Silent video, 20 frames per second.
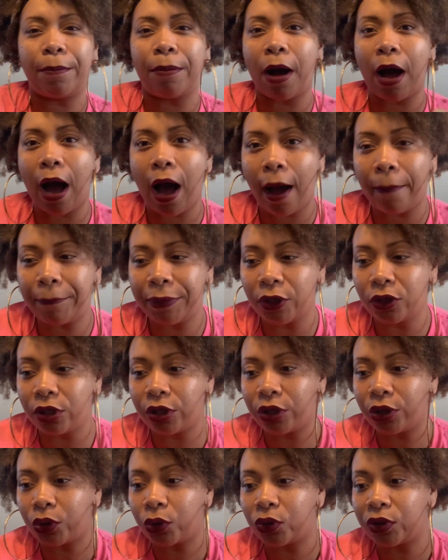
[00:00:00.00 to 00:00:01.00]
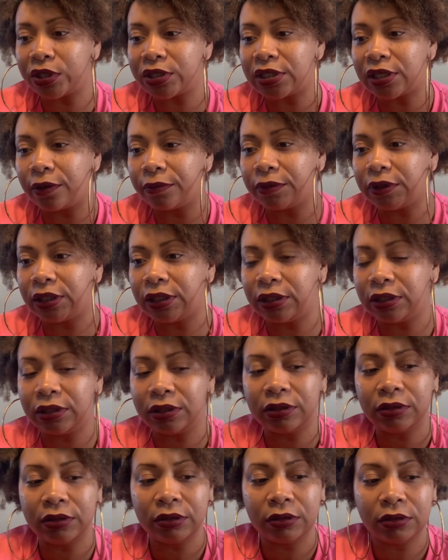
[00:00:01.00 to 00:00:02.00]
popular or
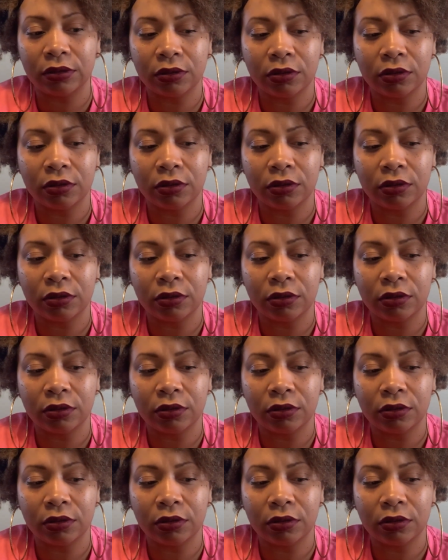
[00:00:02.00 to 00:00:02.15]
something